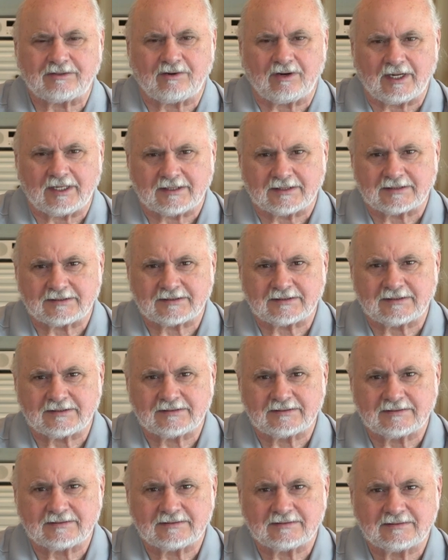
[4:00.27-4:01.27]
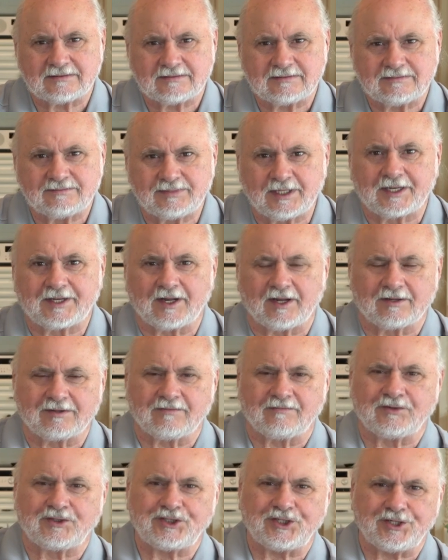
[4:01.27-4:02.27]
Christ because
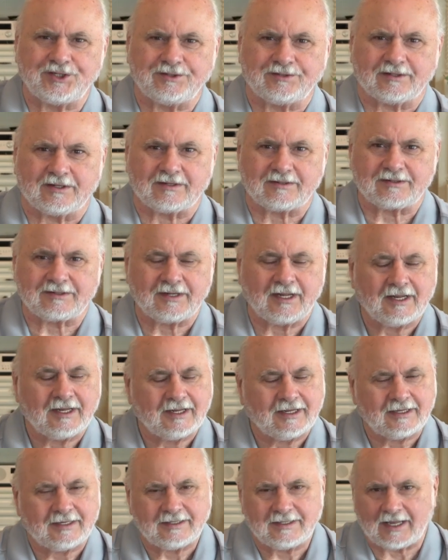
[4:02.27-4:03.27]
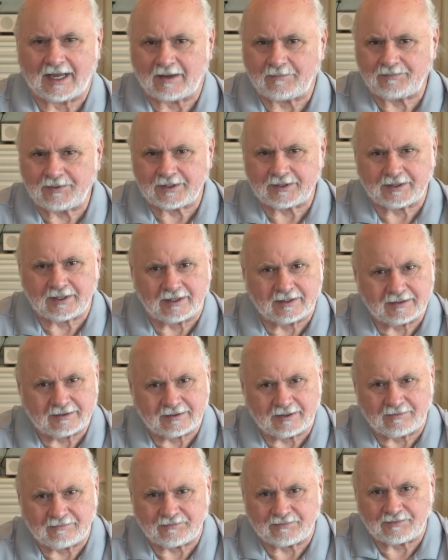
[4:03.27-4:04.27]
of Jesus. Not because
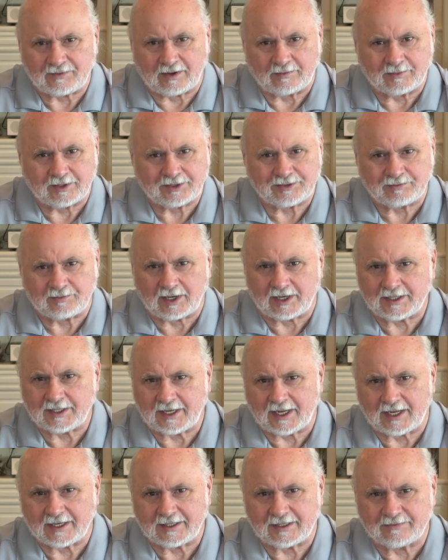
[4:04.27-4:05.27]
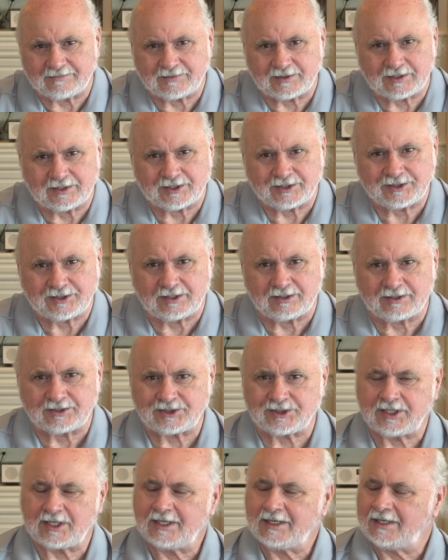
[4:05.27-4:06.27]
of how much money I give to the
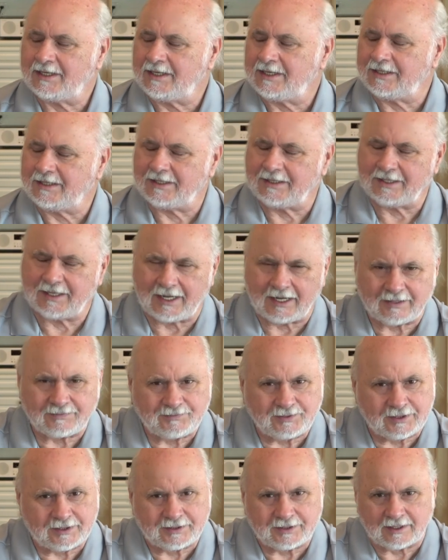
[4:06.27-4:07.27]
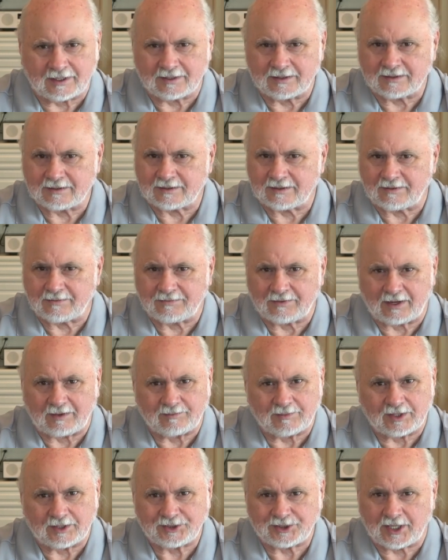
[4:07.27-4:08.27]
church. Not because of how
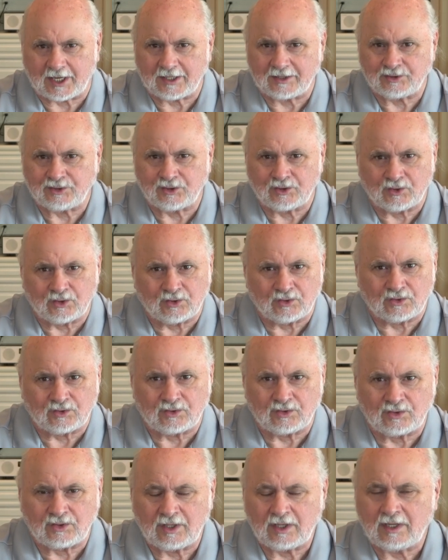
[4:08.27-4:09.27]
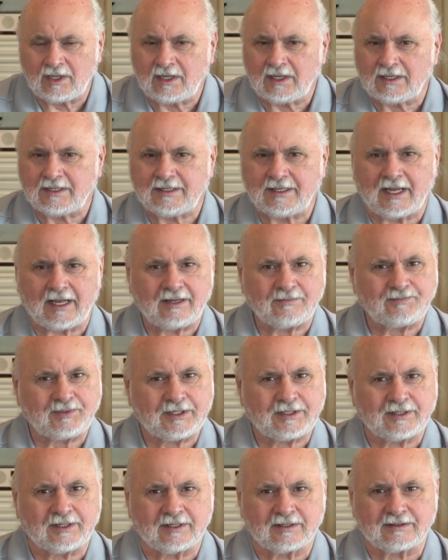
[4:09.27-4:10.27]
much I do. Not
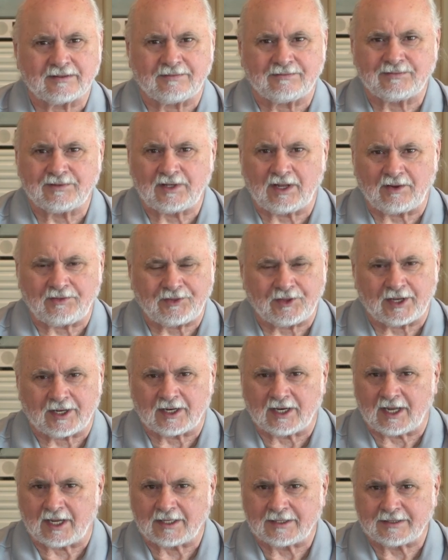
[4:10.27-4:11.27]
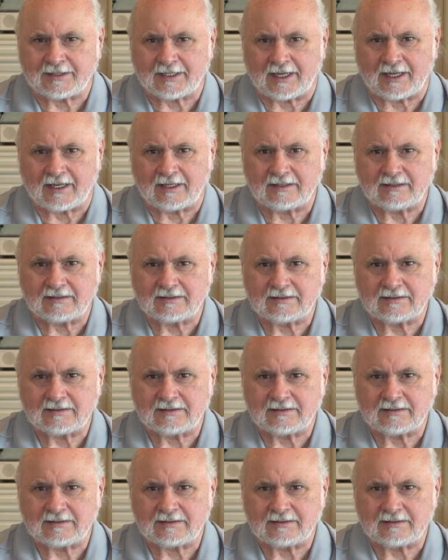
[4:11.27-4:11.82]
because of nothing like that.